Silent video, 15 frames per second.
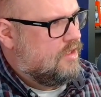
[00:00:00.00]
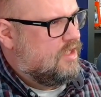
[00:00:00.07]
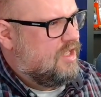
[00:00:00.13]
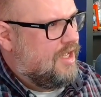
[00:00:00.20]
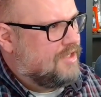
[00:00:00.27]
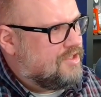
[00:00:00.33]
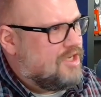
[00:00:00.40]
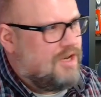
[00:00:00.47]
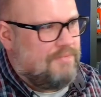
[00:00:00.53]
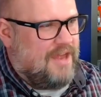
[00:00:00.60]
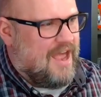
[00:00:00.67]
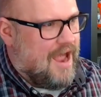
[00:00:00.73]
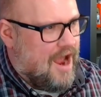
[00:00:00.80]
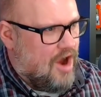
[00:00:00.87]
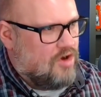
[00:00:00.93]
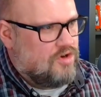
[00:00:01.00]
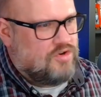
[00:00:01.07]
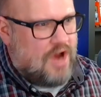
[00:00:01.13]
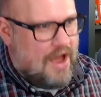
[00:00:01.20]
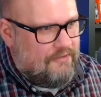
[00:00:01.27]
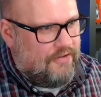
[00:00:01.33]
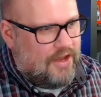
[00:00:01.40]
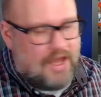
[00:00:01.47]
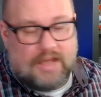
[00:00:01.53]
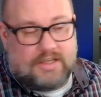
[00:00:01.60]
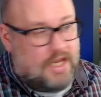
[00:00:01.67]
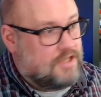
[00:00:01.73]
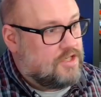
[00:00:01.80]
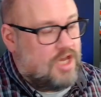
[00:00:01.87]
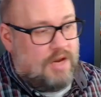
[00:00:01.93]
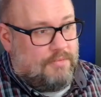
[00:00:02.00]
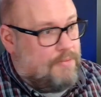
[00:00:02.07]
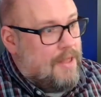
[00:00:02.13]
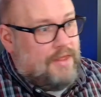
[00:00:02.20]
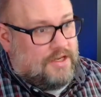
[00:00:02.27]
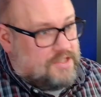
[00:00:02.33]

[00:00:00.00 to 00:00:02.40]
it's going to be air traffic. It's going to public